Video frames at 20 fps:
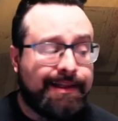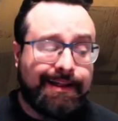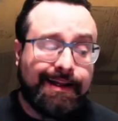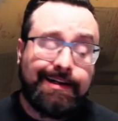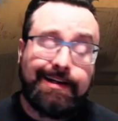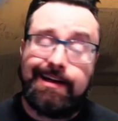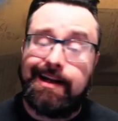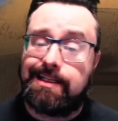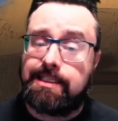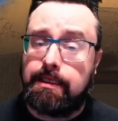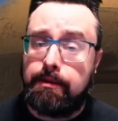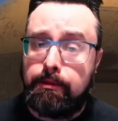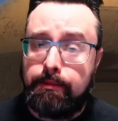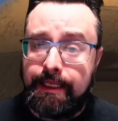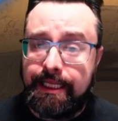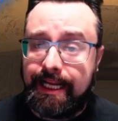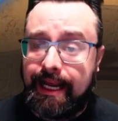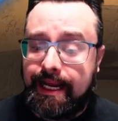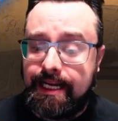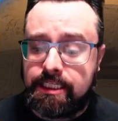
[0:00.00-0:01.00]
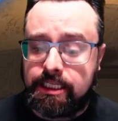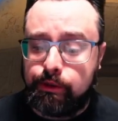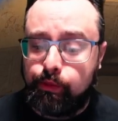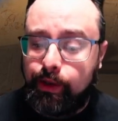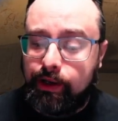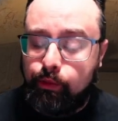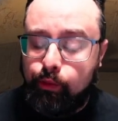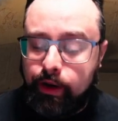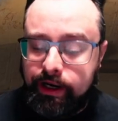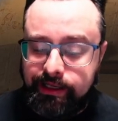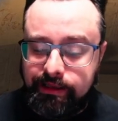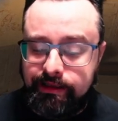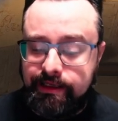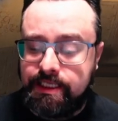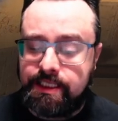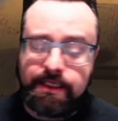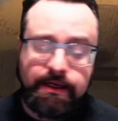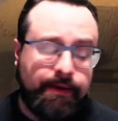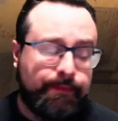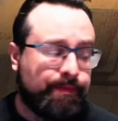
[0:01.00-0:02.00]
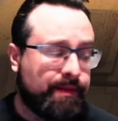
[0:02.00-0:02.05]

It did not seem to be the case in week one, at least.